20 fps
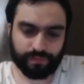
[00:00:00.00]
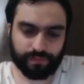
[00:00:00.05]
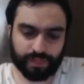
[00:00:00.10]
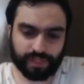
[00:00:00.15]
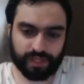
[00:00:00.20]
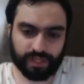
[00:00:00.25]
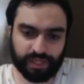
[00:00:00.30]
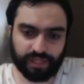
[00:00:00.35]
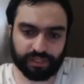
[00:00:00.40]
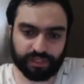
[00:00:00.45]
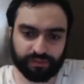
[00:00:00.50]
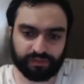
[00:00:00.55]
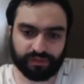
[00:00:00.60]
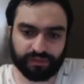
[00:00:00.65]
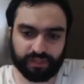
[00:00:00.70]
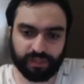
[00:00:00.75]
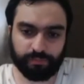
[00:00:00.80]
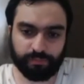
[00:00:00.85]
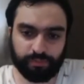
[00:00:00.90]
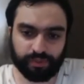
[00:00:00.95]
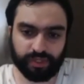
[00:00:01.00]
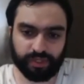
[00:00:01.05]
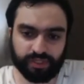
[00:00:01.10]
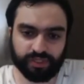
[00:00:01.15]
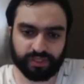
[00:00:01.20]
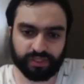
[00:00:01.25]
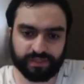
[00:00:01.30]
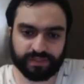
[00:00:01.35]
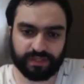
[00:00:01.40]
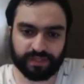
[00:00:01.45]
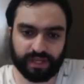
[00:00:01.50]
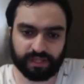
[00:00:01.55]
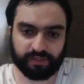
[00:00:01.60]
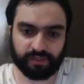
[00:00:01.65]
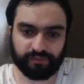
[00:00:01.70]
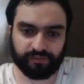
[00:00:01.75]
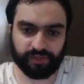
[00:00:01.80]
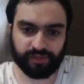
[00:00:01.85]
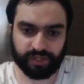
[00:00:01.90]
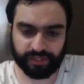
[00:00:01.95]
And a brilliant
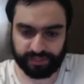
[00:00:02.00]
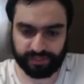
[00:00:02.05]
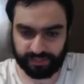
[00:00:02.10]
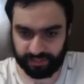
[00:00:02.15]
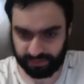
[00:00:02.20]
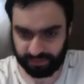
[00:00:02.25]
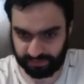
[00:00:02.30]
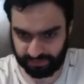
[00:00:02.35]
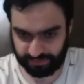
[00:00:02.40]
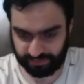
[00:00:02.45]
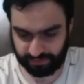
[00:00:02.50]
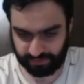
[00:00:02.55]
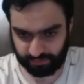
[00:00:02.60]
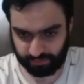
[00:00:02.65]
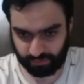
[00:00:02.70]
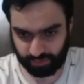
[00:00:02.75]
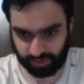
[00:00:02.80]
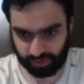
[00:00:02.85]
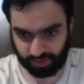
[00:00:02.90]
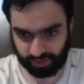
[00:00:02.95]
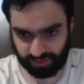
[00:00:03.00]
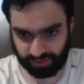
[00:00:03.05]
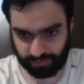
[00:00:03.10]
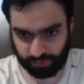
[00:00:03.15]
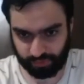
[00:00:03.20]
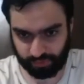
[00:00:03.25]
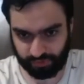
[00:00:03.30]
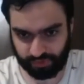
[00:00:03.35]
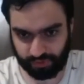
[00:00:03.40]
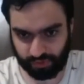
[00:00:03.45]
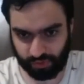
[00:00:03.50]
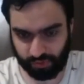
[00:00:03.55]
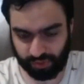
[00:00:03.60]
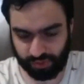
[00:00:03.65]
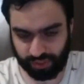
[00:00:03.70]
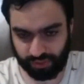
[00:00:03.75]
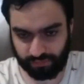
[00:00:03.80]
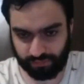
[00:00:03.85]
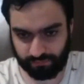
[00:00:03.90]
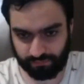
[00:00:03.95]
sacrifice. Let's watch it more
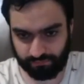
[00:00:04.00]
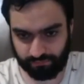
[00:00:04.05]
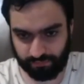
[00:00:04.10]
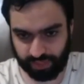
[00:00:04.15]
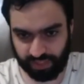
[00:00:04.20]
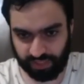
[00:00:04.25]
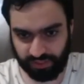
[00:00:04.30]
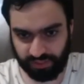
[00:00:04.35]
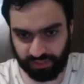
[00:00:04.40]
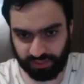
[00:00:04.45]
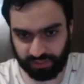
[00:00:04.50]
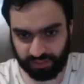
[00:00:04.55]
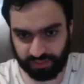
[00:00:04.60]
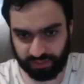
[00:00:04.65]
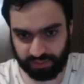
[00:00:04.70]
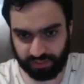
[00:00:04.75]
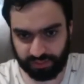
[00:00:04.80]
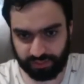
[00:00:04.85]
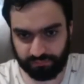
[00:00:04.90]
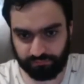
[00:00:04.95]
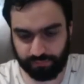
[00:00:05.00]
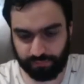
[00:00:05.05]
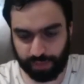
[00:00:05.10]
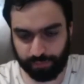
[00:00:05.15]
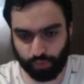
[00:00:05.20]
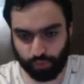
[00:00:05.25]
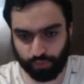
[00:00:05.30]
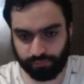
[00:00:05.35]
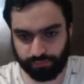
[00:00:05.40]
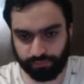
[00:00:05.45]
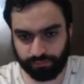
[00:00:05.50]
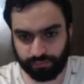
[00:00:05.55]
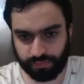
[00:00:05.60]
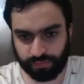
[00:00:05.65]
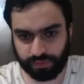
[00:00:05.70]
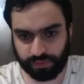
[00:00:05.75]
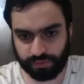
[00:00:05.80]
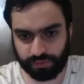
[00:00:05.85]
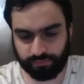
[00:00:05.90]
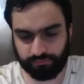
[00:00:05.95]
slowly. Bing, ba-boom,
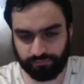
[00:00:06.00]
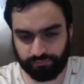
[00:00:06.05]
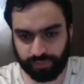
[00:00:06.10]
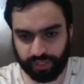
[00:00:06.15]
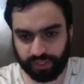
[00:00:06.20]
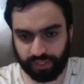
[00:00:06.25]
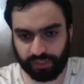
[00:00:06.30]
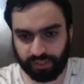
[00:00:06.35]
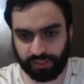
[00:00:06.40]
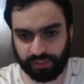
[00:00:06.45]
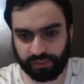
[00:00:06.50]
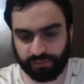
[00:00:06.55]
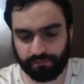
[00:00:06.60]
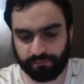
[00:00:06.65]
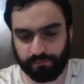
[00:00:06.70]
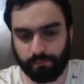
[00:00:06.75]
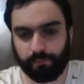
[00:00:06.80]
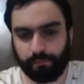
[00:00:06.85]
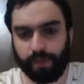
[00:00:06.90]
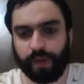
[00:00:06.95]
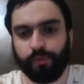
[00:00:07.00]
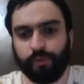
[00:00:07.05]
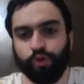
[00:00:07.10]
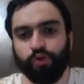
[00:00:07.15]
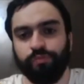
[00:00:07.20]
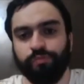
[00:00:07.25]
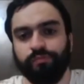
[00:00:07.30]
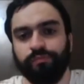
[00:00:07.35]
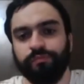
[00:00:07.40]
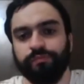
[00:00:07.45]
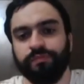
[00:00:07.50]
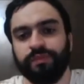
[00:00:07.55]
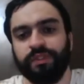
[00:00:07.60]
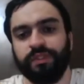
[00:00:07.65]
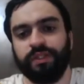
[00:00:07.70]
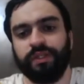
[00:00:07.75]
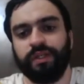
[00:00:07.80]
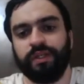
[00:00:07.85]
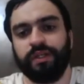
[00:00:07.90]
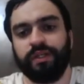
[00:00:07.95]
bing, ba-boom.
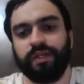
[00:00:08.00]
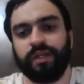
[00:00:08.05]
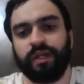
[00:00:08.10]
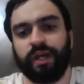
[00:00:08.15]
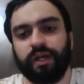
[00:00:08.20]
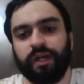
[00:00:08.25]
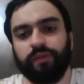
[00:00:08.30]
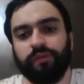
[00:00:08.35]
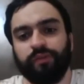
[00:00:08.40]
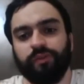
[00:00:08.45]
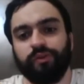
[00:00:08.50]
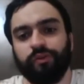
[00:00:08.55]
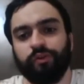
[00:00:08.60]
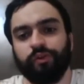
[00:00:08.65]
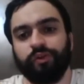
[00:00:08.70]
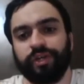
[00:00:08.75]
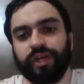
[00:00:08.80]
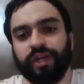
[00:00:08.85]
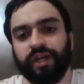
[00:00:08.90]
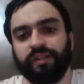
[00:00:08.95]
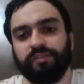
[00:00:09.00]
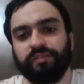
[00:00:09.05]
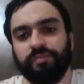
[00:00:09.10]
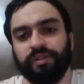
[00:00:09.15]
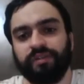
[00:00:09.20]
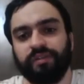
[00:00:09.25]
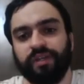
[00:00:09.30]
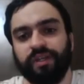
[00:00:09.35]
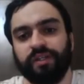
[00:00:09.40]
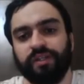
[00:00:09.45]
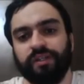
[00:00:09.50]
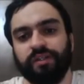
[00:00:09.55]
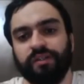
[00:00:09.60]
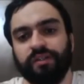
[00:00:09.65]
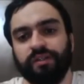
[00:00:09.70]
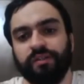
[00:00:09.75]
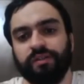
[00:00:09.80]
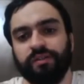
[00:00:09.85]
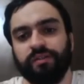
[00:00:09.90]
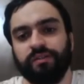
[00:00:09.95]
And the rook can't be
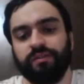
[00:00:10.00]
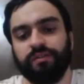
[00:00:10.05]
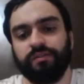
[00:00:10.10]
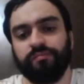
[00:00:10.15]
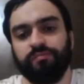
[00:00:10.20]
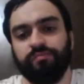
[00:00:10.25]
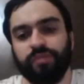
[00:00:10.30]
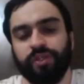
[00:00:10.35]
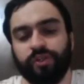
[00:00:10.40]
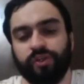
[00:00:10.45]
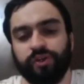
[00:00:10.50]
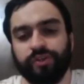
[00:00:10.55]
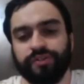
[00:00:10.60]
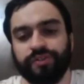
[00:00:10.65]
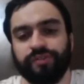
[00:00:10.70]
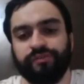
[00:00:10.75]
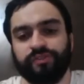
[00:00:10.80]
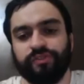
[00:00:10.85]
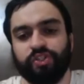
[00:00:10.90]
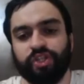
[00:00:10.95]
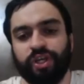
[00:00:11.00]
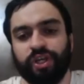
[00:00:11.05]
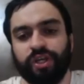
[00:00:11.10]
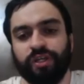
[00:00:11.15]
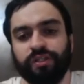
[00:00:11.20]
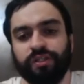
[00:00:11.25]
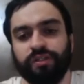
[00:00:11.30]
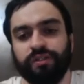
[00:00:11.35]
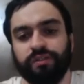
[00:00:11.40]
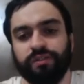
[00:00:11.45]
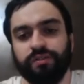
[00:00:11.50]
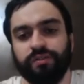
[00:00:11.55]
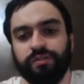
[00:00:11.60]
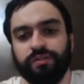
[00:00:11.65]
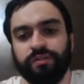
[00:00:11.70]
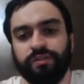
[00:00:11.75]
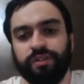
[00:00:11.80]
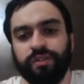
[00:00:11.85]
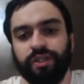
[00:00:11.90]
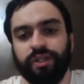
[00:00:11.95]
taken because of check
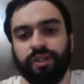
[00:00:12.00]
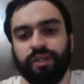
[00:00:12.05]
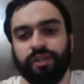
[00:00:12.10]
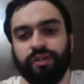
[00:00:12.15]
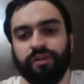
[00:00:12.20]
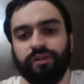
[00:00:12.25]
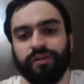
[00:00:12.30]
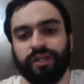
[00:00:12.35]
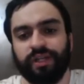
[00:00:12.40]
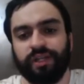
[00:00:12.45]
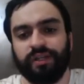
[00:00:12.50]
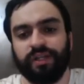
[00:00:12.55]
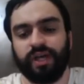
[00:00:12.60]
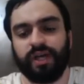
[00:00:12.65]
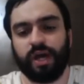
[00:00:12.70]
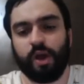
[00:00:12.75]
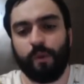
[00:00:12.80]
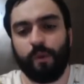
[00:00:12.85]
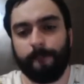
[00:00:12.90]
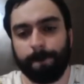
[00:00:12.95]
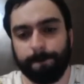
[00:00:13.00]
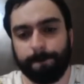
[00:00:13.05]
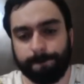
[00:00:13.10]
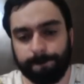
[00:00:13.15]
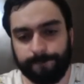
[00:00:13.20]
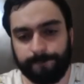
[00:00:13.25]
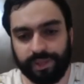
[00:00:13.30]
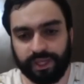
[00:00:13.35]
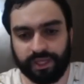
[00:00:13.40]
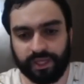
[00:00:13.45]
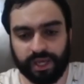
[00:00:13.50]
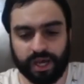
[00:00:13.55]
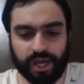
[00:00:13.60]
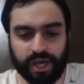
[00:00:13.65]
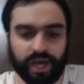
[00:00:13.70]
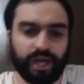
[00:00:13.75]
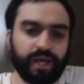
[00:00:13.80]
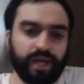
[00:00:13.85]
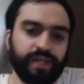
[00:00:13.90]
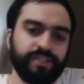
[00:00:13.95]
here. And now,
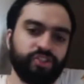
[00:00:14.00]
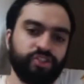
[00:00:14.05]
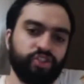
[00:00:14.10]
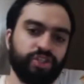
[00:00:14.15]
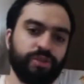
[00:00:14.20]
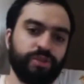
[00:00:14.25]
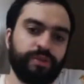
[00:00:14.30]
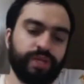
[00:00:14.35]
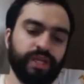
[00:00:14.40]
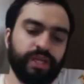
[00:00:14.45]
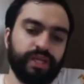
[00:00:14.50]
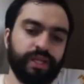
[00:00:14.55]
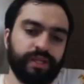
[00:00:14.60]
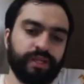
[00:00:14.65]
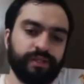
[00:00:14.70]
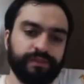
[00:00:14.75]
binga, g3.